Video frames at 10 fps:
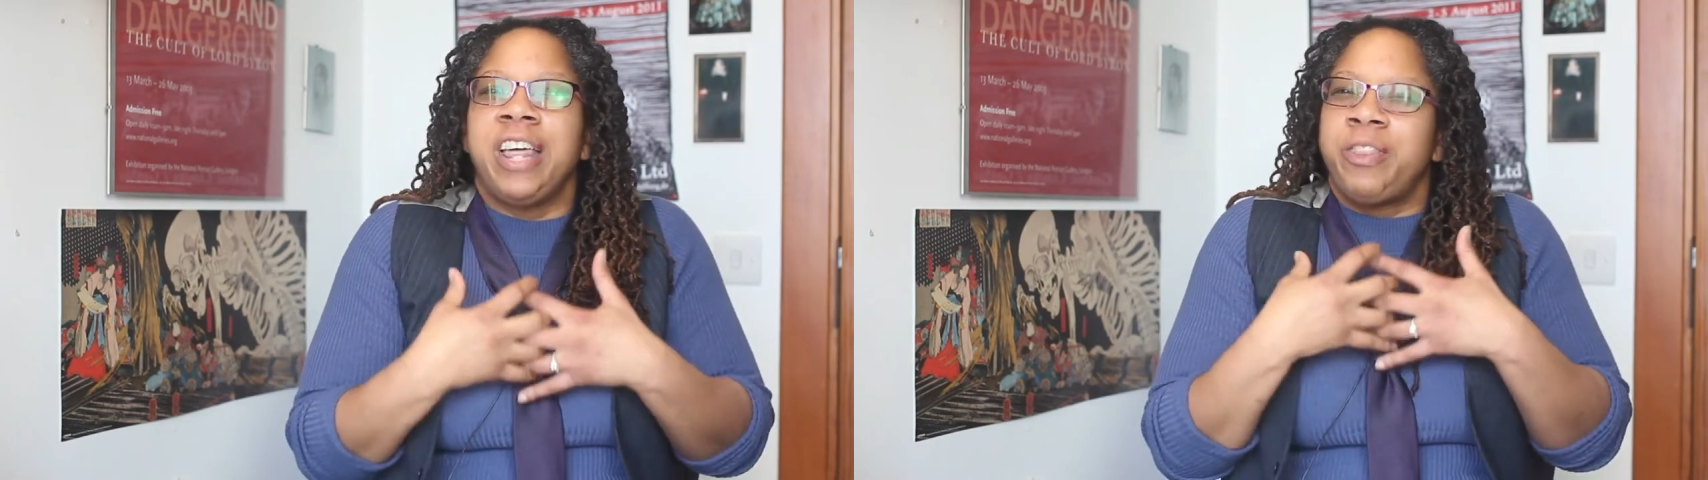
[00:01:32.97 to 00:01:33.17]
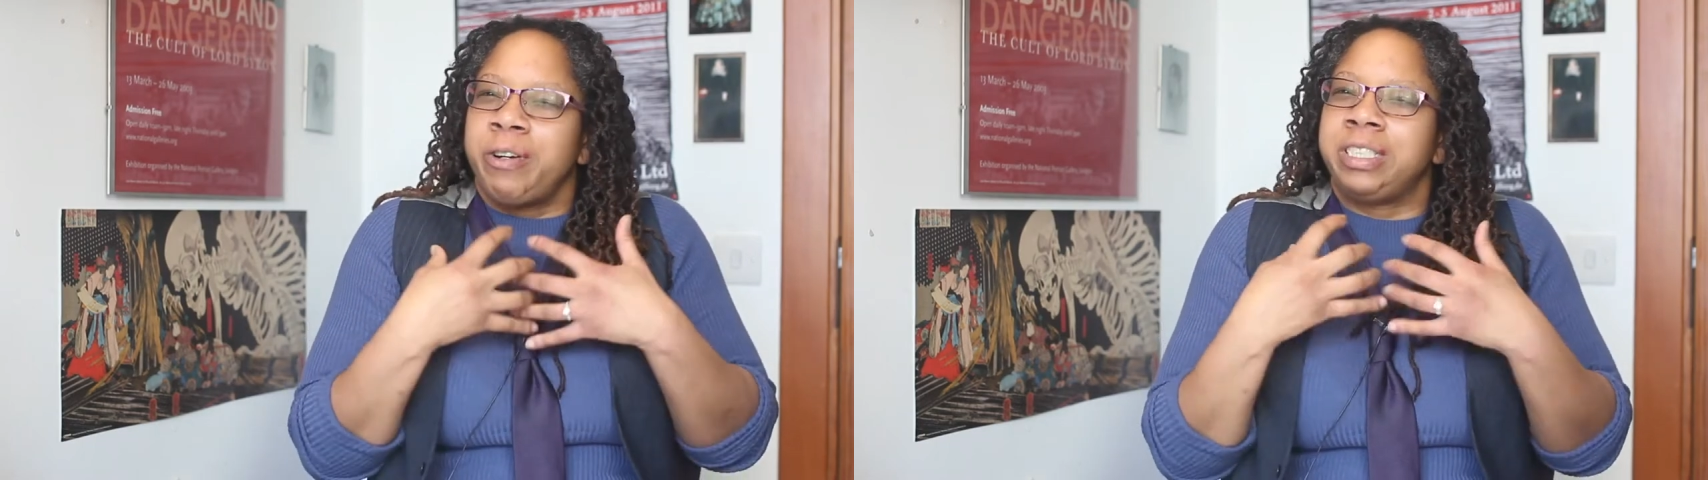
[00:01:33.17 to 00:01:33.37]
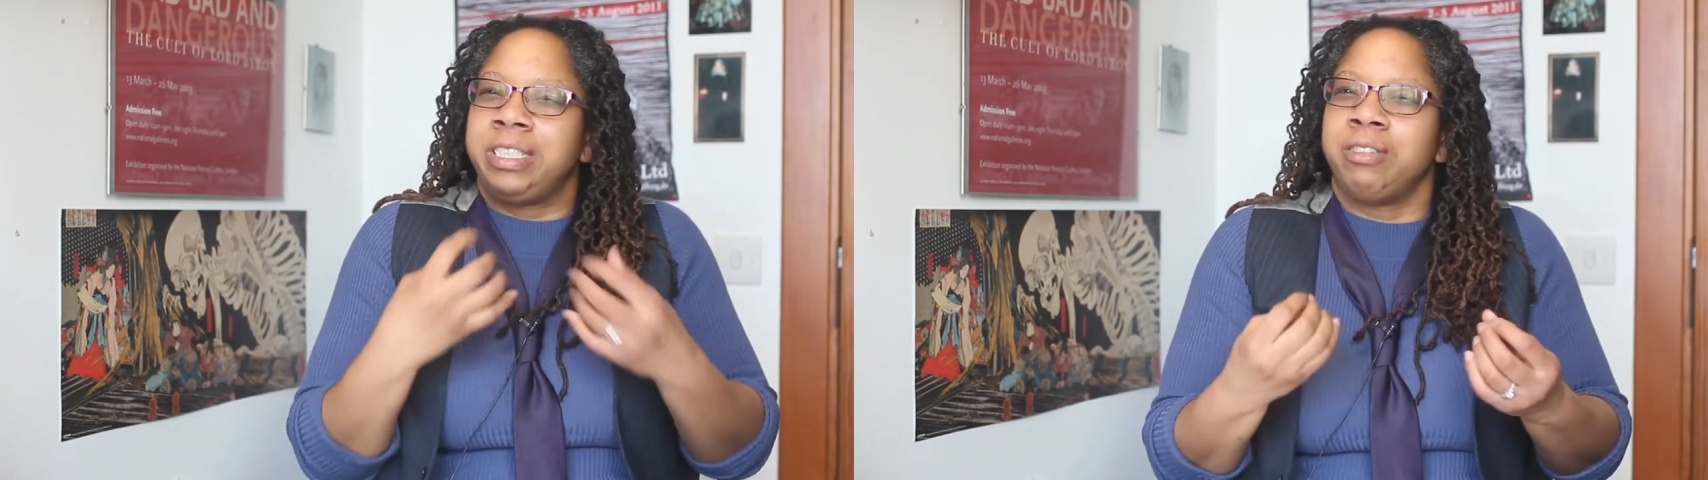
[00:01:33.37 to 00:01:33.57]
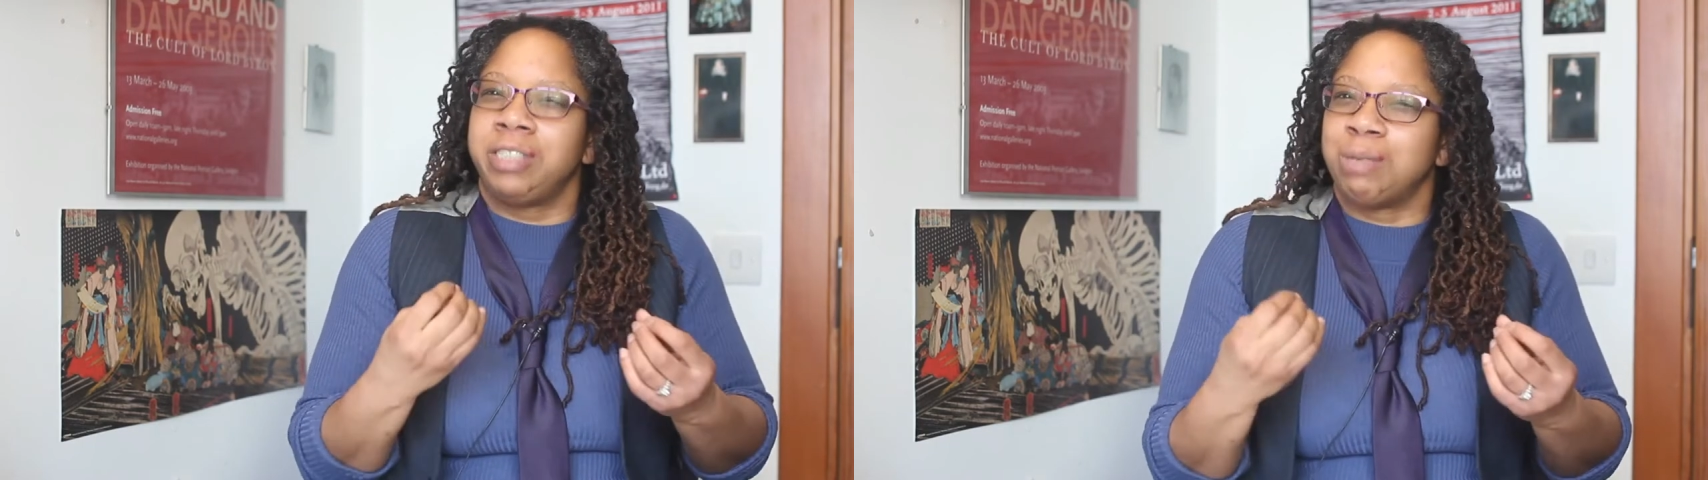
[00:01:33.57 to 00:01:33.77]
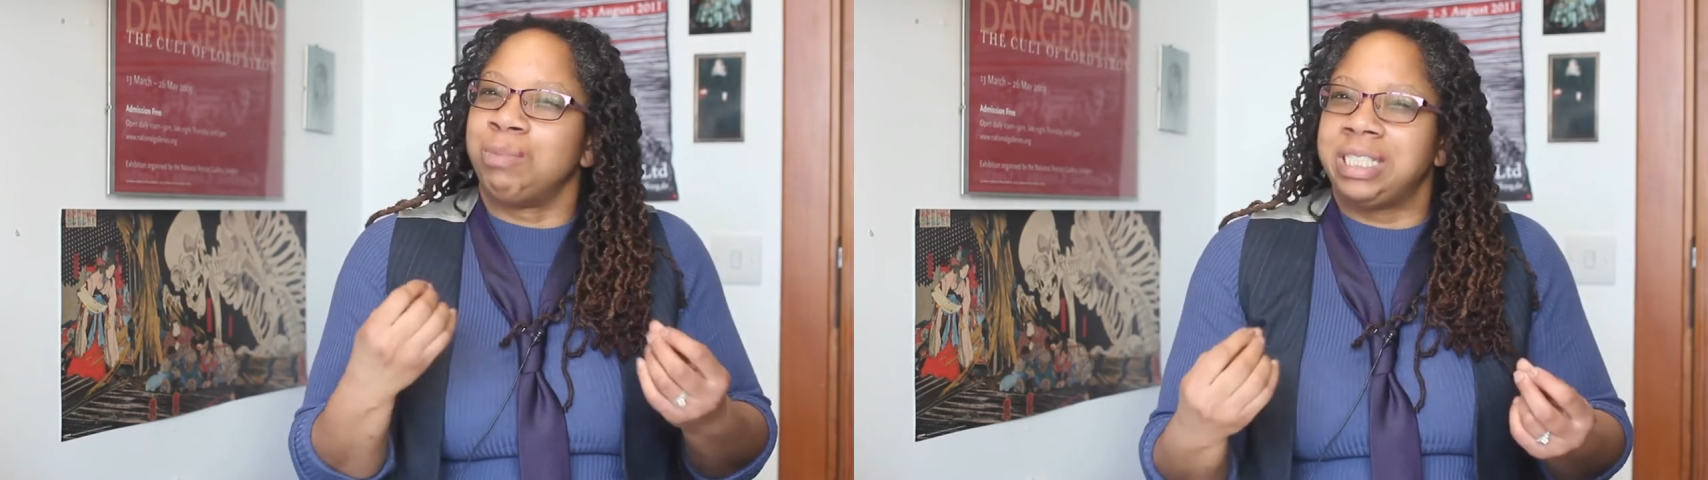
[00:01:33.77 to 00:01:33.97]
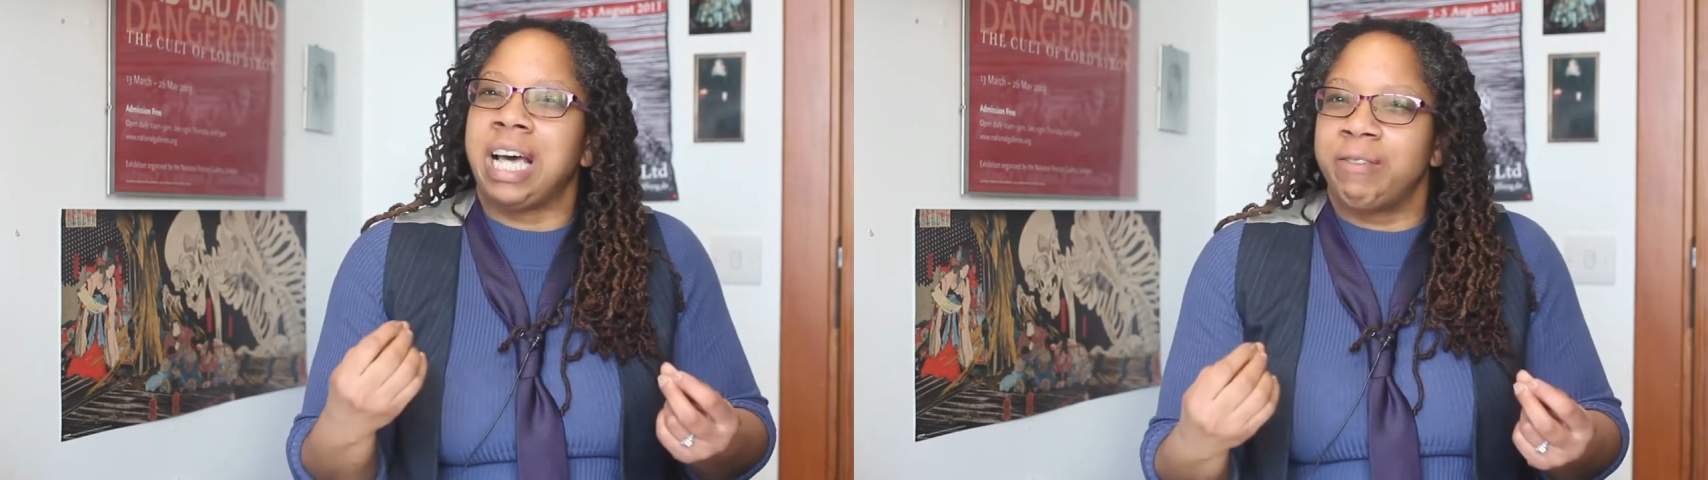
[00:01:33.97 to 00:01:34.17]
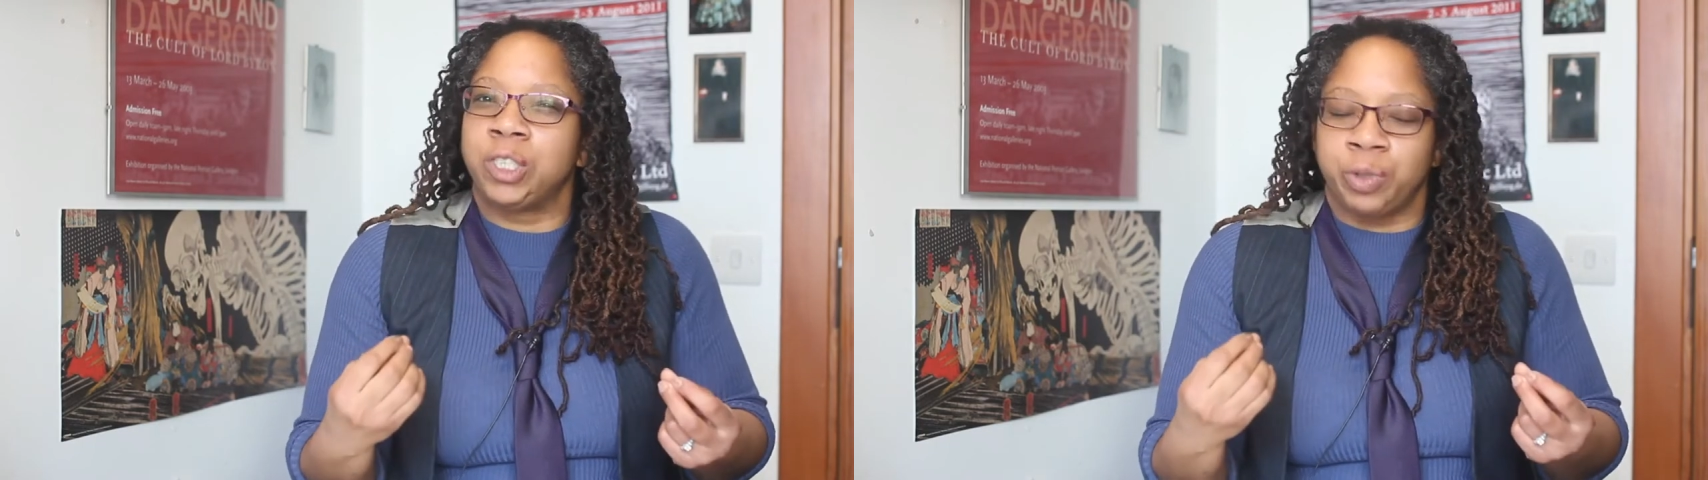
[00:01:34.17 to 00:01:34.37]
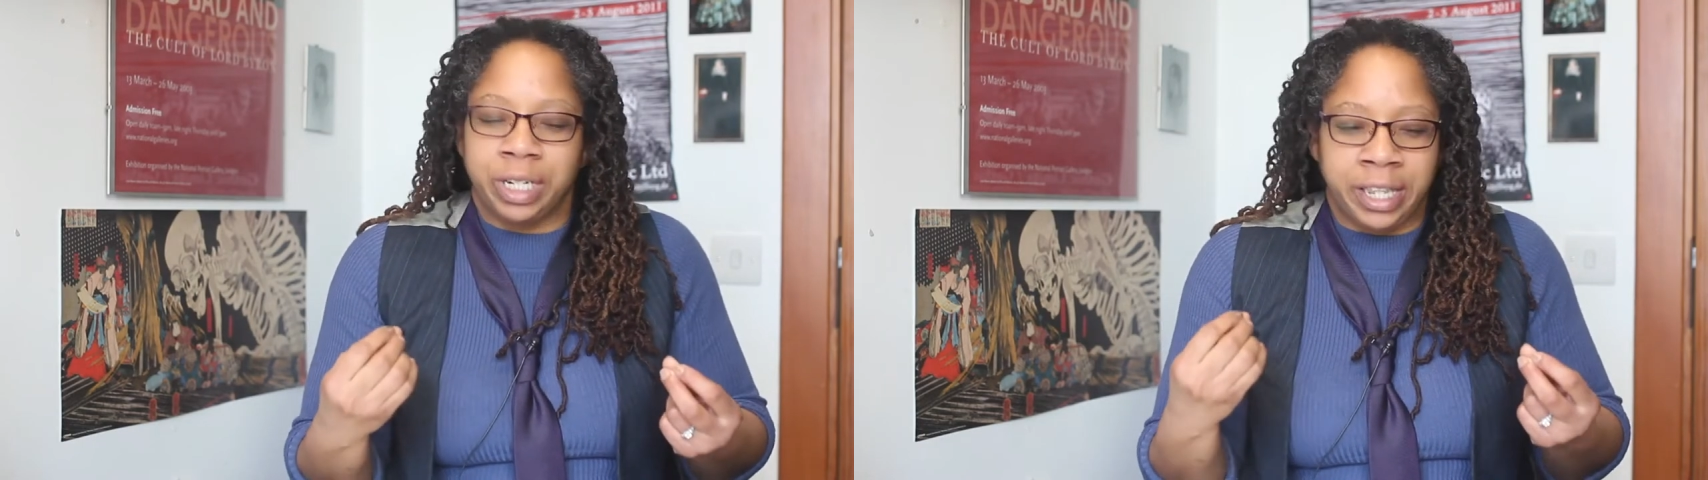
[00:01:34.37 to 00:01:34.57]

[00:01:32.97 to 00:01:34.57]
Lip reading: there's still some savagery